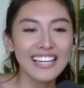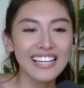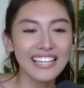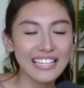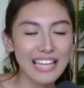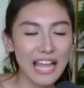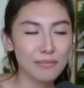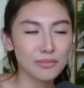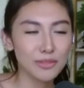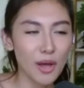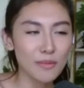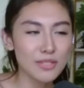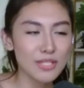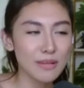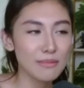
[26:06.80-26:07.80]

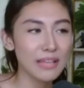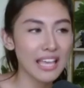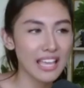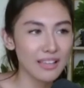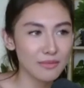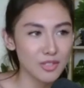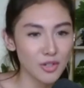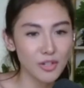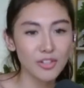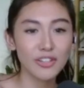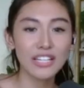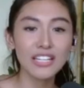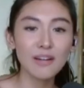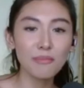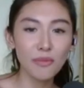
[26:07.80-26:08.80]
laptop some games or
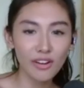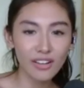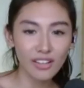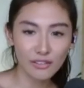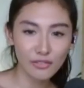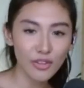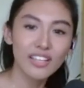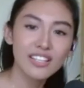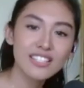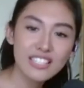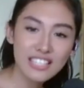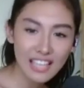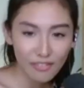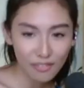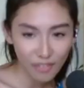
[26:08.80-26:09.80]
read a book. If you can
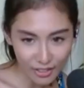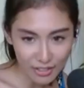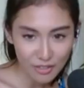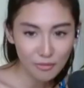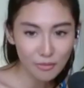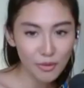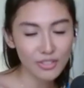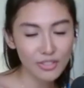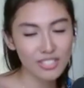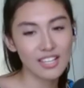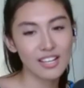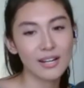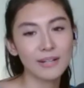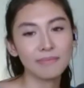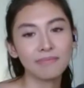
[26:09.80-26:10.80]
see, I have lots of books here.